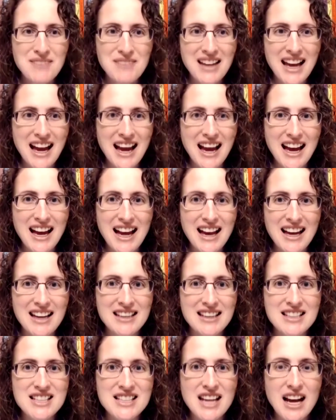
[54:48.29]

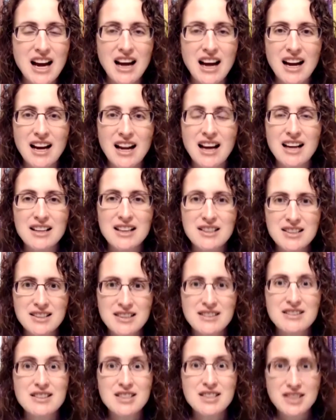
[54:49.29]
And I'd
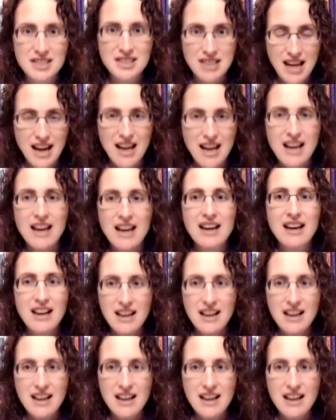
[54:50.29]
say